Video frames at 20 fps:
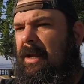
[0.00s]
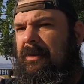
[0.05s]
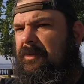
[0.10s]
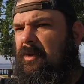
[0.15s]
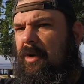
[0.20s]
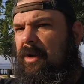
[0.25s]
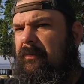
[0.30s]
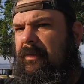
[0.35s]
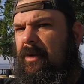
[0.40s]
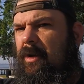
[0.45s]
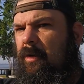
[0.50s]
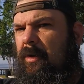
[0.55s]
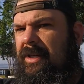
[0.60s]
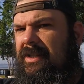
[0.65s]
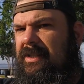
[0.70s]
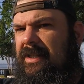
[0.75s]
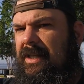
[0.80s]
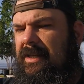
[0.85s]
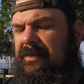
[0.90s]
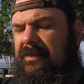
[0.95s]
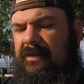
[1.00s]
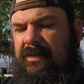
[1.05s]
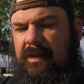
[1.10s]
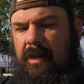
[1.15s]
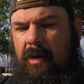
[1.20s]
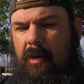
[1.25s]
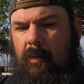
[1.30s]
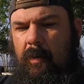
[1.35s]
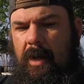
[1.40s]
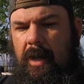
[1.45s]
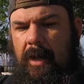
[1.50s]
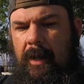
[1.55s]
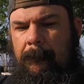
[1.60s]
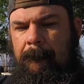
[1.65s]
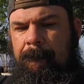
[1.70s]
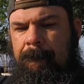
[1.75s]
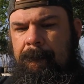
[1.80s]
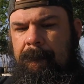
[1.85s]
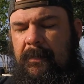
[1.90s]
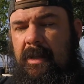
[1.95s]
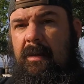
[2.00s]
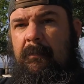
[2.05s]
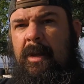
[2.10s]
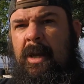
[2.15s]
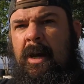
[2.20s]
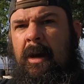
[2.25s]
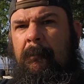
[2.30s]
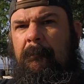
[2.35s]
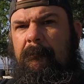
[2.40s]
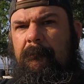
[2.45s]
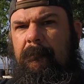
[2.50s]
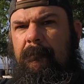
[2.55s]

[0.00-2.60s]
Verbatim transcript: don't even know exist. So uh, hit me up.